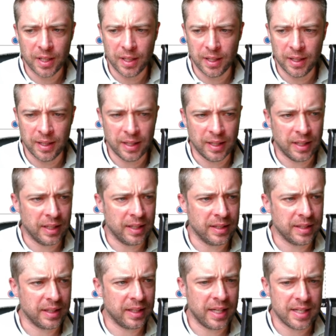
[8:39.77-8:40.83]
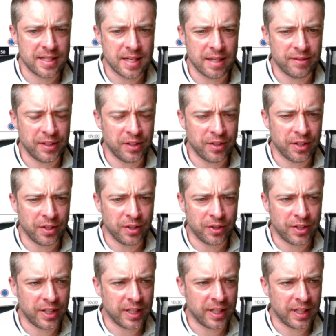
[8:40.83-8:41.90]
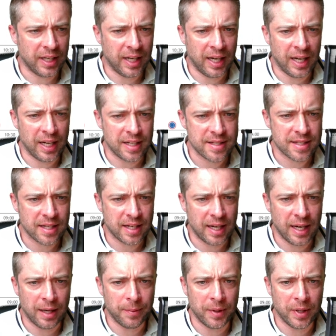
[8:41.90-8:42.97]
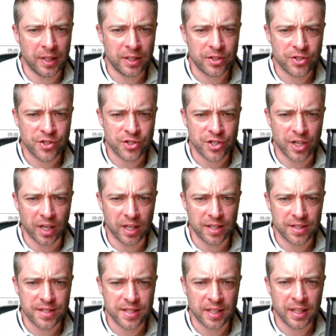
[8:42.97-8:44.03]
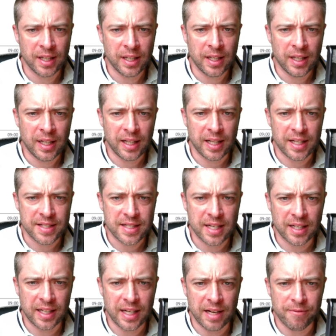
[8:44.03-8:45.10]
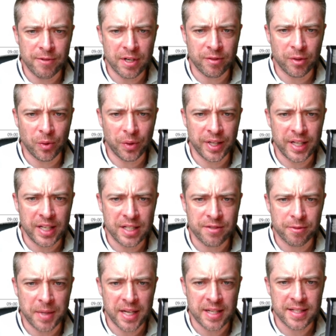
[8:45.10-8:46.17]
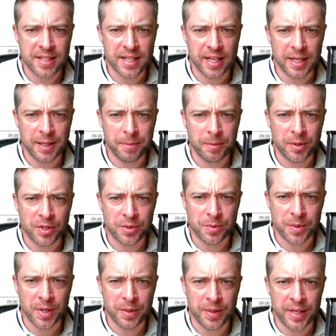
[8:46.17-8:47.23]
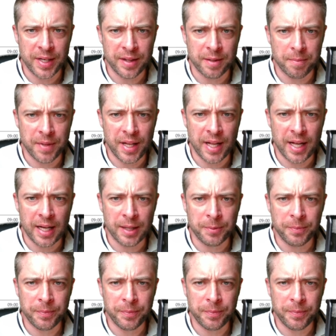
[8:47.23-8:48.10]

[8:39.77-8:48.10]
And let's have another look at our chart. Let's start getting rid of all these from yesterday because we don't need them now.